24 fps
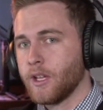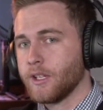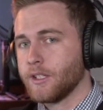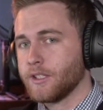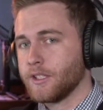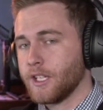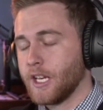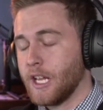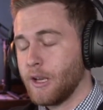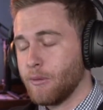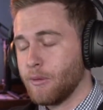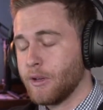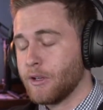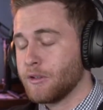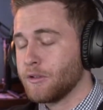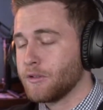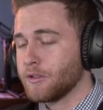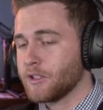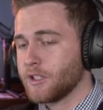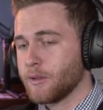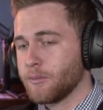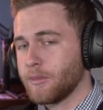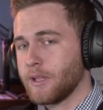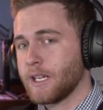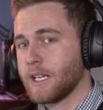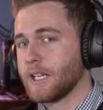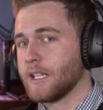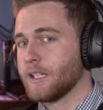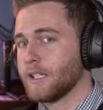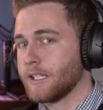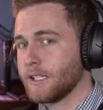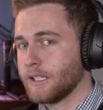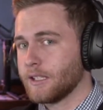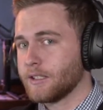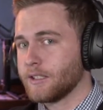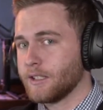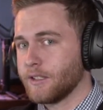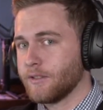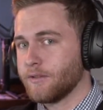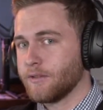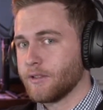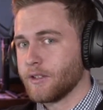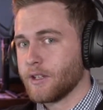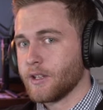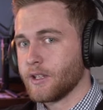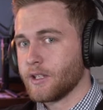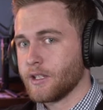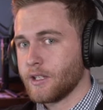Today we're going to do something a little
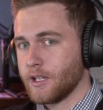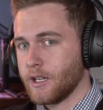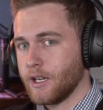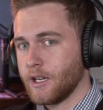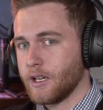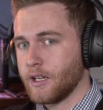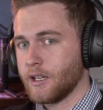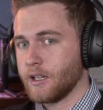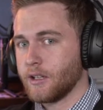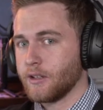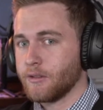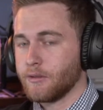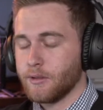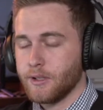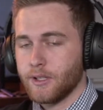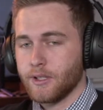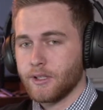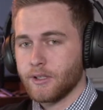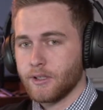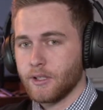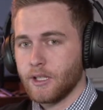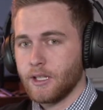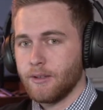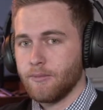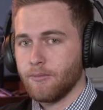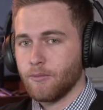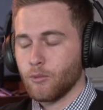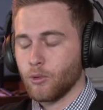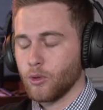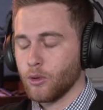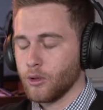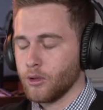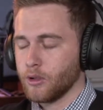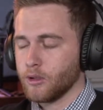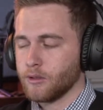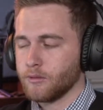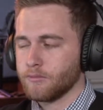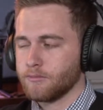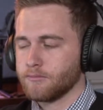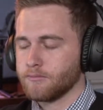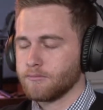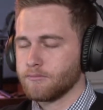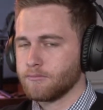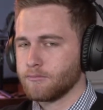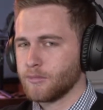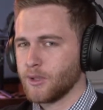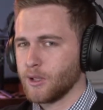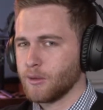different. Recently, or
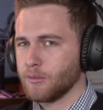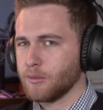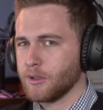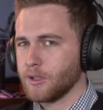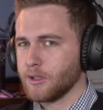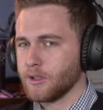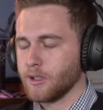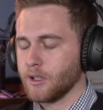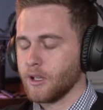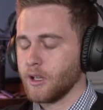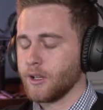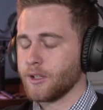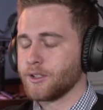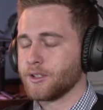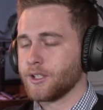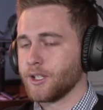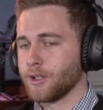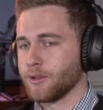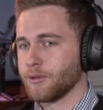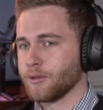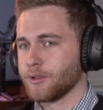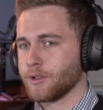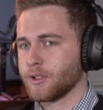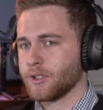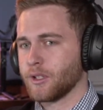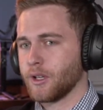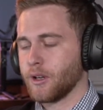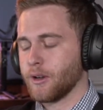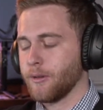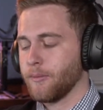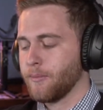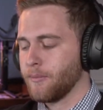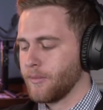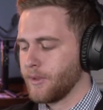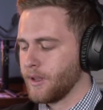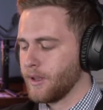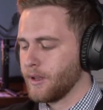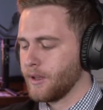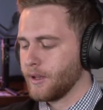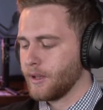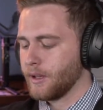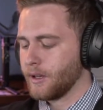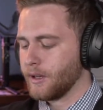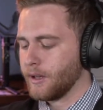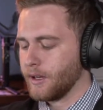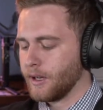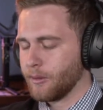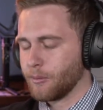probably in the last year or so,
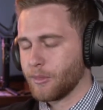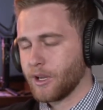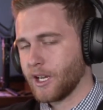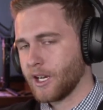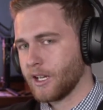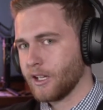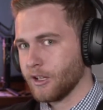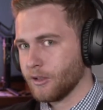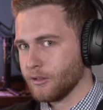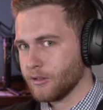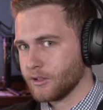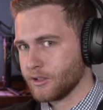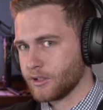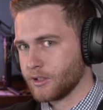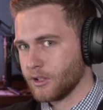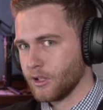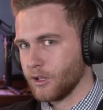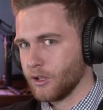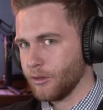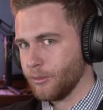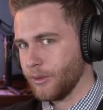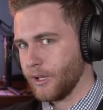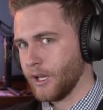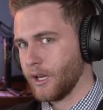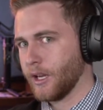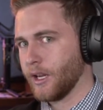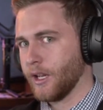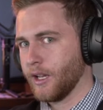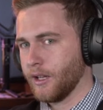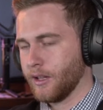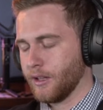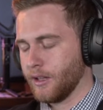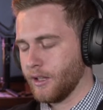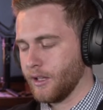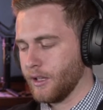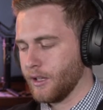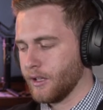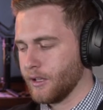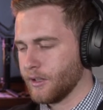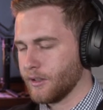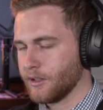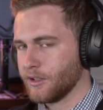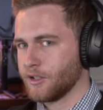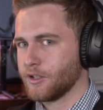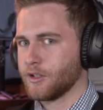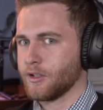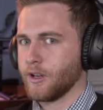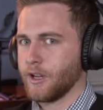I'm kind of a little slow behind the
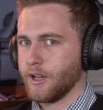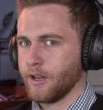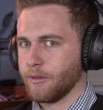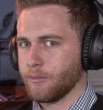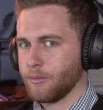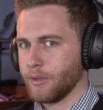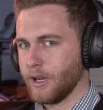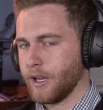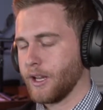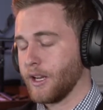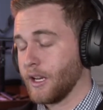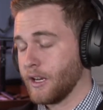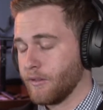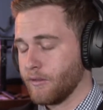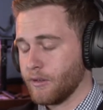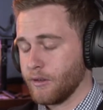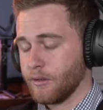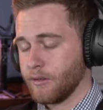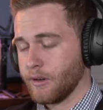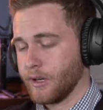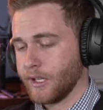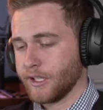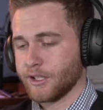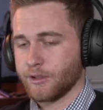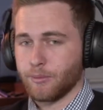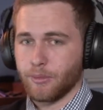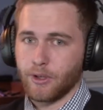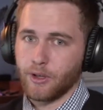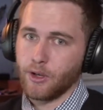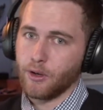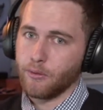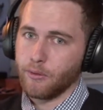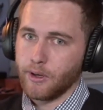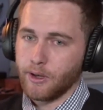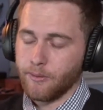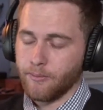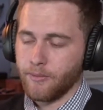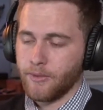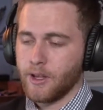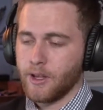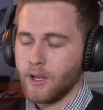train, behind everyone else, but oh well.